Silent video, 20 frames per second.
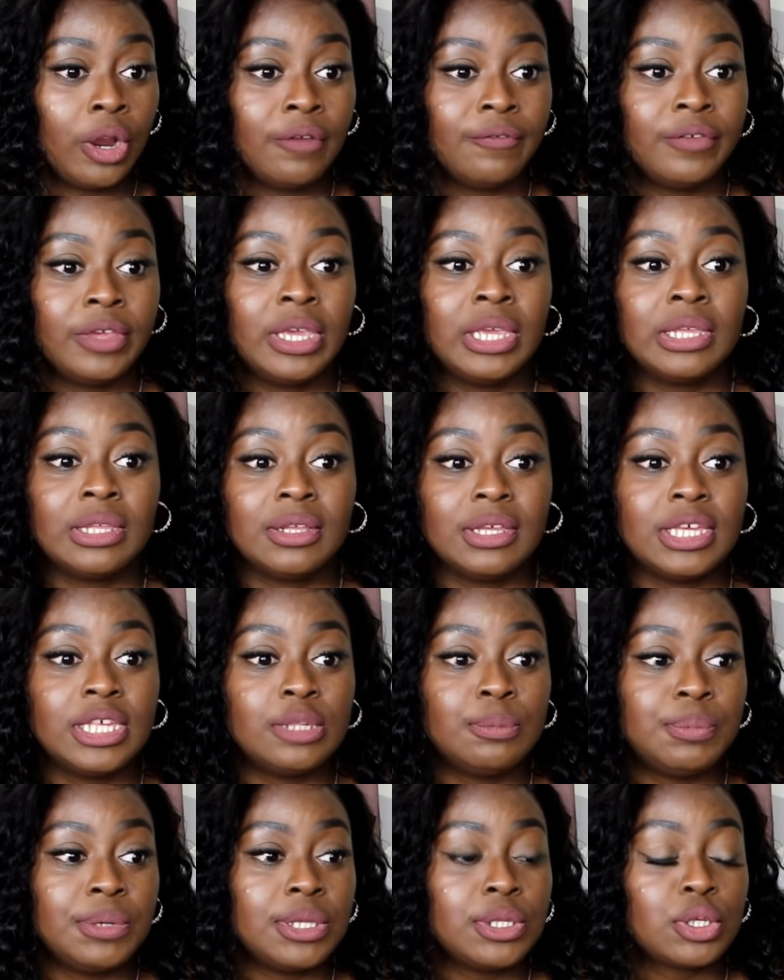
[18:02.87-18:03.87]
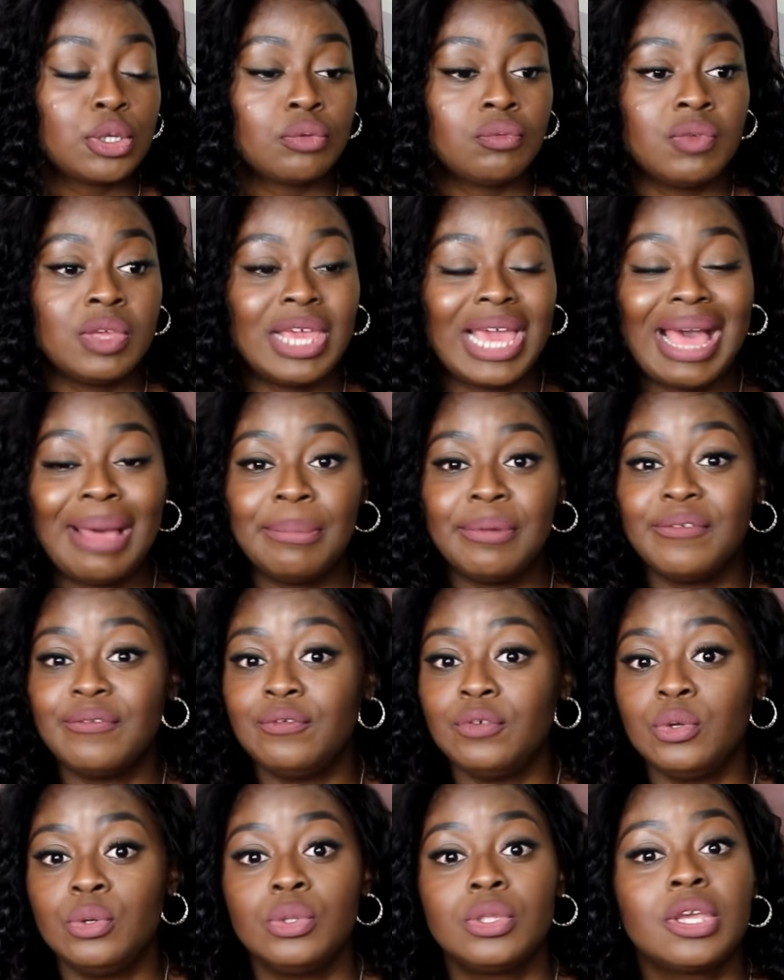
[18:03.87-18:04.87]
of it. He's been to rehab a
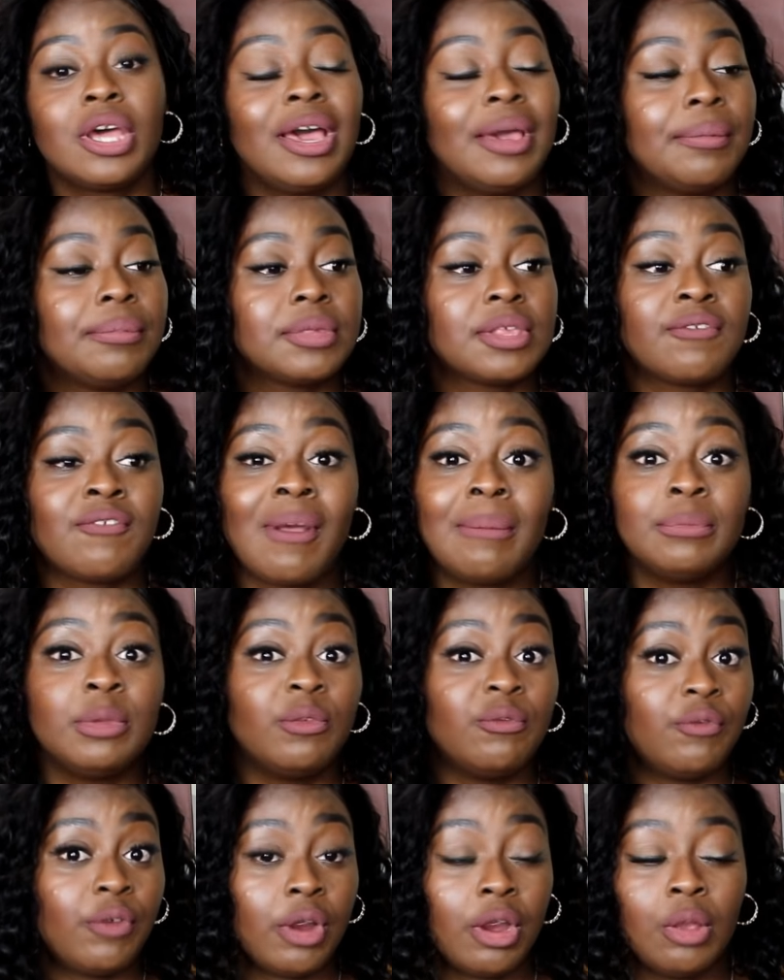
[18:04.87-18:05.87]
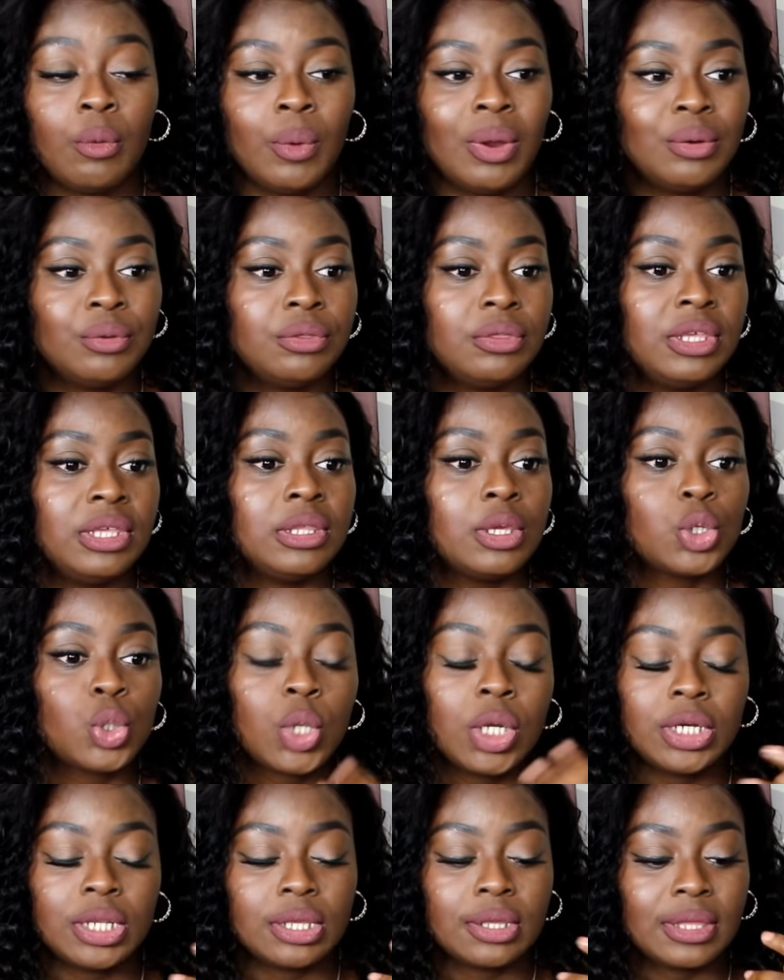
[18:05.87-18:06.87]
few times. The family is very wealthy, they're
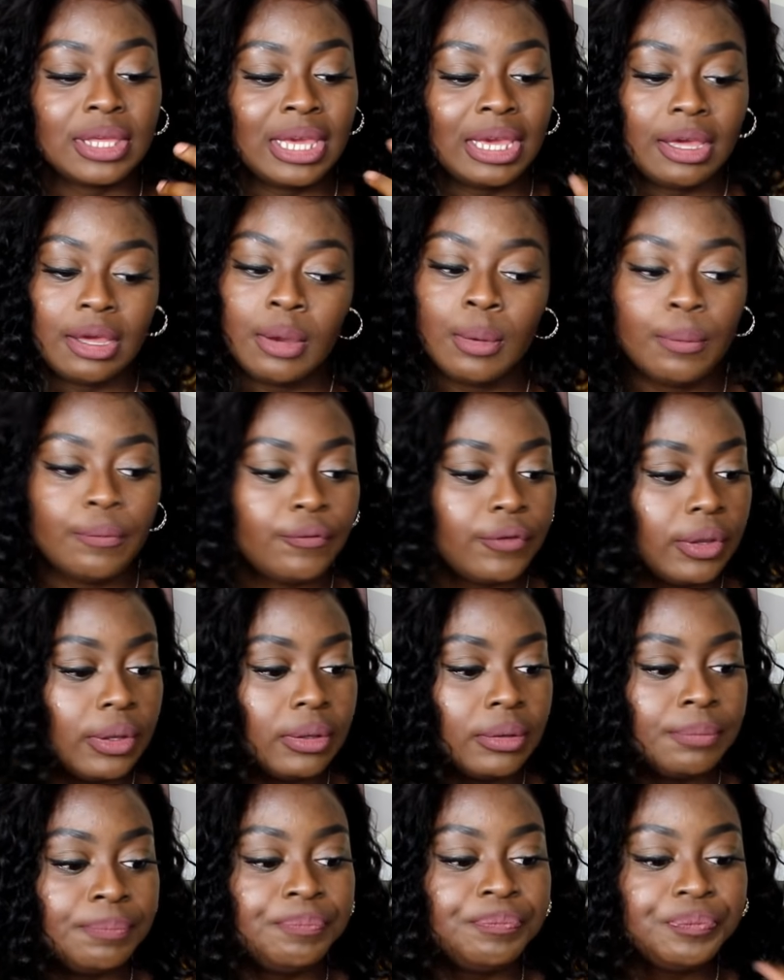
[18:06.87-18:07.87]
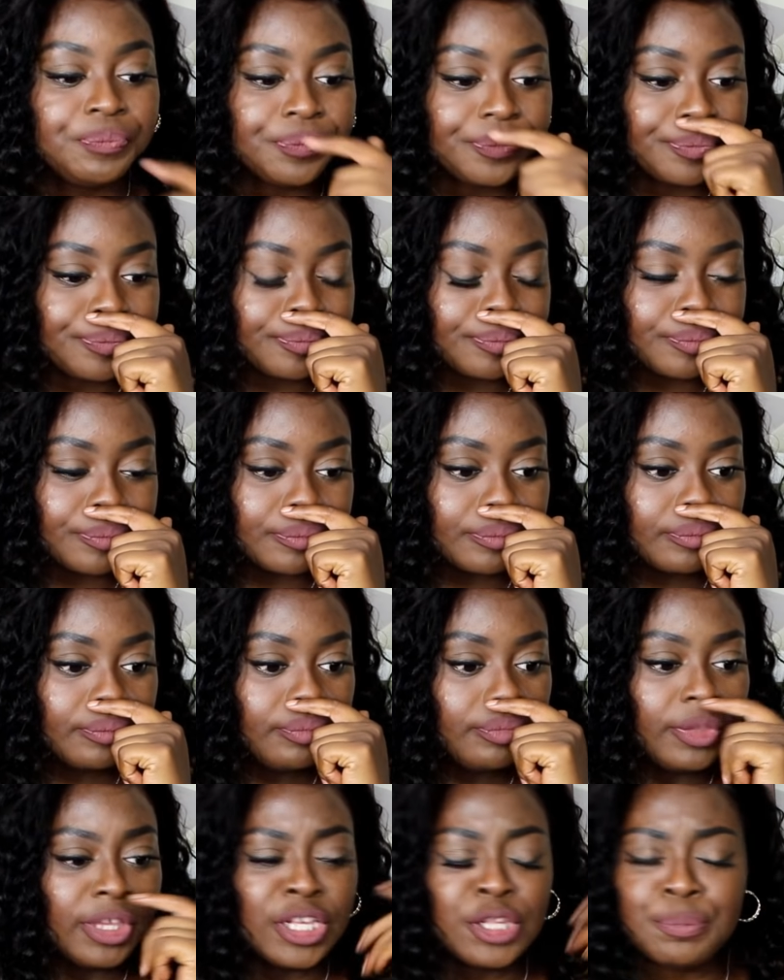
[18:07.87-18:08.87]
trying to get help for him.
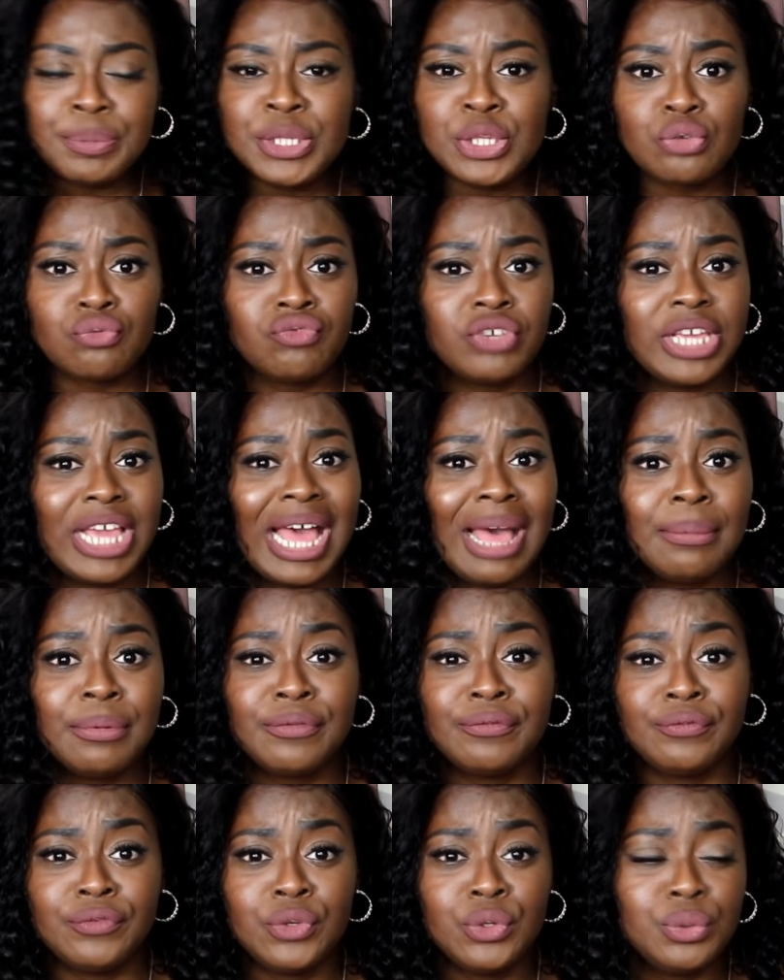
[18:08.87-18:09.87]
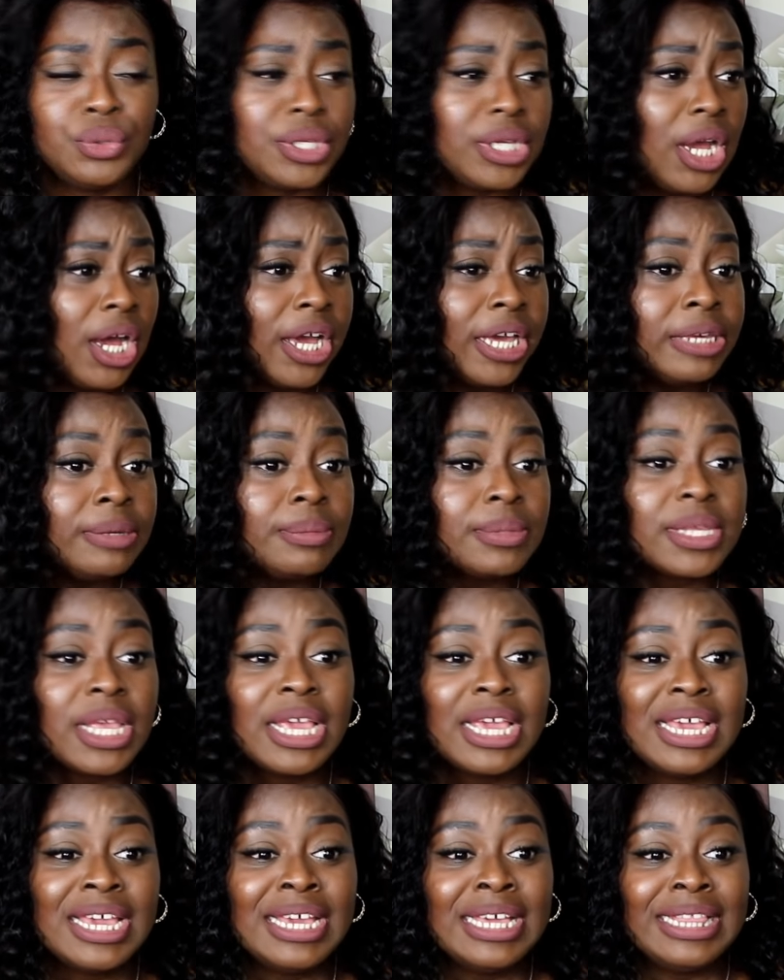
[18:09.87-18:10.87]
He's been to rehab a few times.
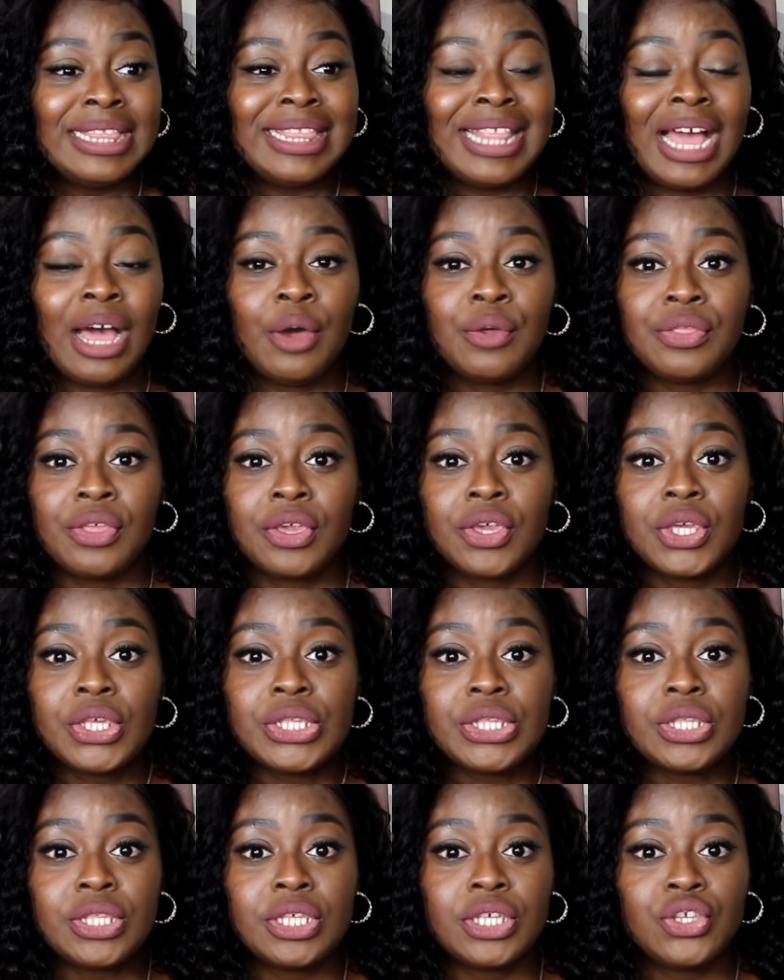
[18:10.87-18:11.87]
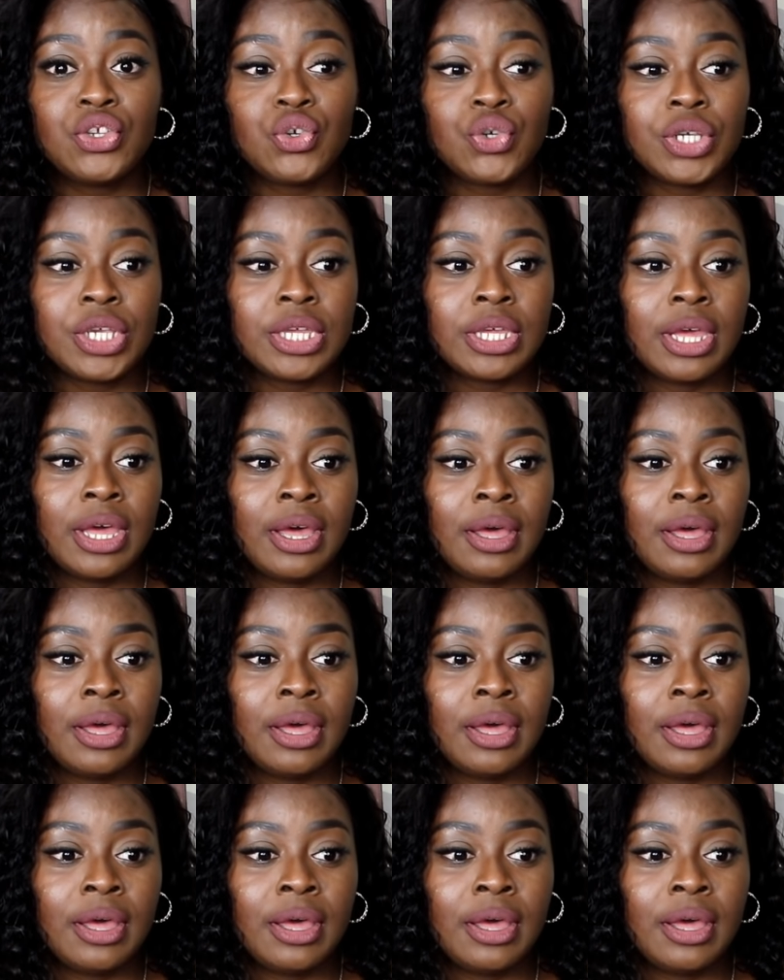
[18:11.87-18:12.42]
Now they're considering